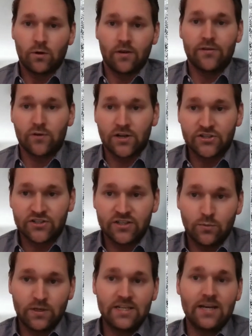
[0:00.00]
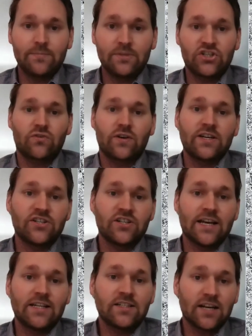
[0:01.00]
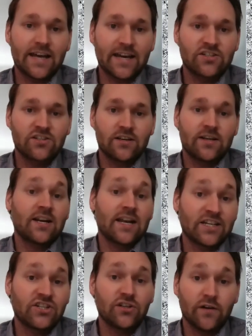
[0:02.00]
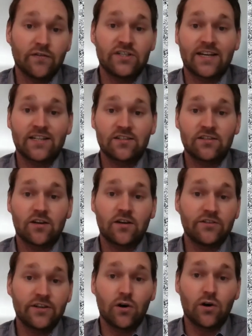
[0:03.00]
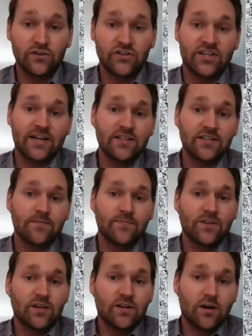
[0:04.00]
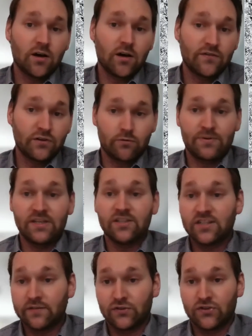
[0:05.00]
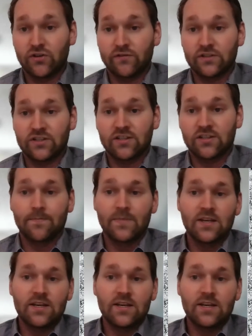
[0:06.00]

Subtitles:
were entrusted with the administration and collection of taxes under the oversight of European civil servants,